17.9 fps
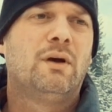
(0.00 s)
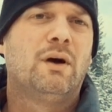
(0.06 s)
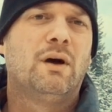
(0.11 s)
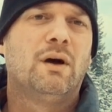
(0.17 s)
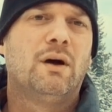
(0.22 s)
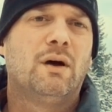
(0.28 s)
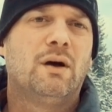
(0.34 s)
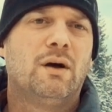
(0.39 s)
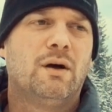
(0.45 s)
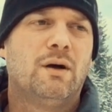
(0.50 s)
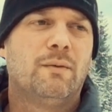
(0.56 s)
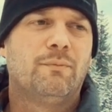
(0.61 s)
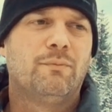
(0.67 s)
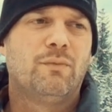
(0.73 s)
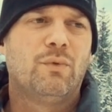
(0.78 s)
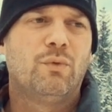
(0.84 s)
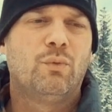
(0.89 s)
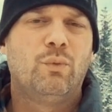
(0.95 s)

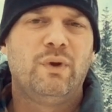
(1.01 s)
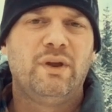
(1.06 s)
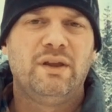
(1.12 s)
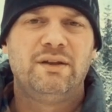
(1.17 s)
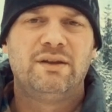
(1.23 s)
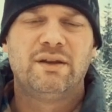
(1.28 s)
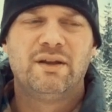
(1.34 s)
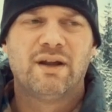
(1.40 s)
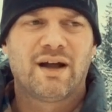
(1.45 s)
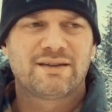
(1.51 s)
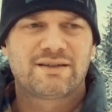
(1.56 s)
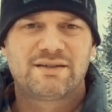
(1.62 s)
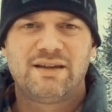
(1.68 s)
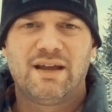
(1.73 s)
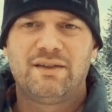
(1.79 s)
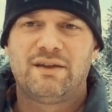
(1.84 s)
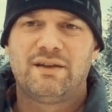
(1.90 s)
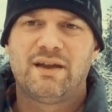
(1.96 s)
Um, we did not
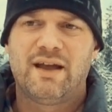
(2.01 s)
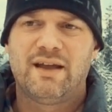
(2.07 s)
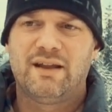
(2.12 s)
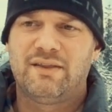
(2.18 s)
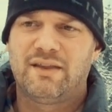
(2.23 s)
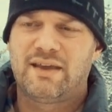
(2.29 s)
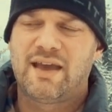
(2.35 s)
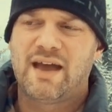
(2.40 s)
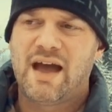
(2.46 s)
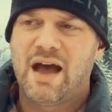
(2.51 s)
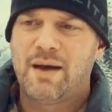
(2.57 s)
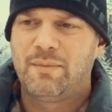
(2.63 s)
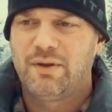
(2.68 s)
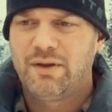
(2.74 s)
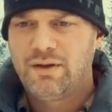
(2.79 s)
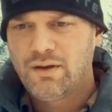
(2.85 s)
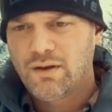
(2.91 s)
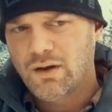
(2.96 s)
stay the night in the
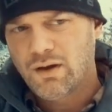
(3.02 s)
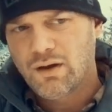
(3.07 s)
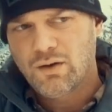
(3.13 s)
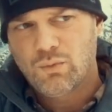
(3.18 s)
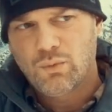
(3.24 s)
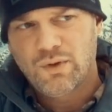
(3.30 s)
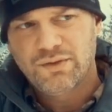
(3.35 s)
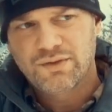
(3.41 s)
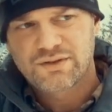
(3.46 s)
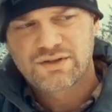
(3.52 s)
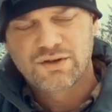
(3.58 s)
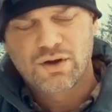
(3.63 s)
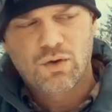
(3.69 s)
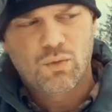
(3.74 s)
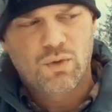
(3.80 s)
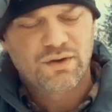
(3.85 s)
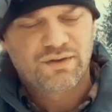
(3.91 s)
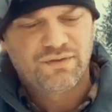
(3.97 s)
cabin uh, when the
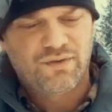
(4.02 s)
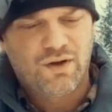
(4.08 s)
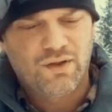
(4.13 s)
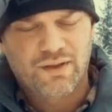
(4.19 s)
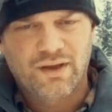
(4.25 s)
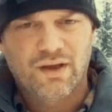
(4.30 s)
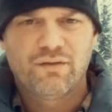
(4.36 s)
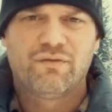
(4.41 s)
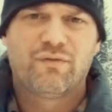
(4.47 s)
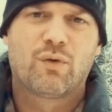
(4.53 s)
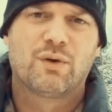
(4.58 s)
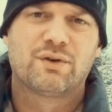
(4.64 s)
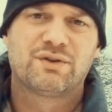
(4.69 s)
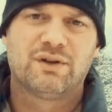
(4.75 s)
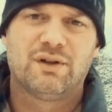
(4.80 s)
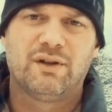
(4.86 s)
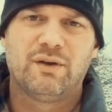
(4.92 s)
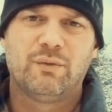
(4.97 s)
snow was falling.
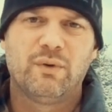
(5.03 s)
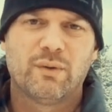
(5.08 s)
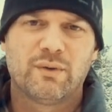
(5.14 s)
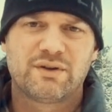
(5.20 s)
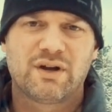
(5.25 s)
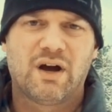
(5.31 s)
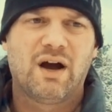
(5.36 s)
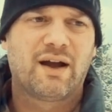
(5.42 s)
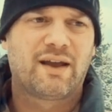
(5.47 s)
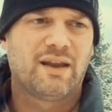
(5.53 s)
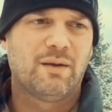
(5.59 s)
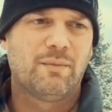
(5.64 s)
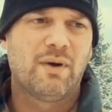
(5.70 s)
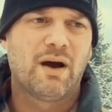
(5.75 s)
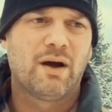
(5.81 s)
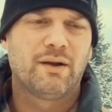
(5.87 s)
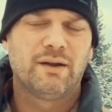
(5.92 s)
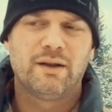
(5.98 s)
Unfortunately, we were talking
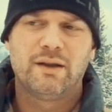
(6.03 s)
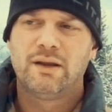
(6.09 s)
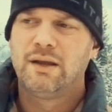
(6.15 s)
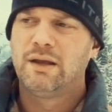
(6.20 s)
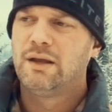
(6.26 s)
about it.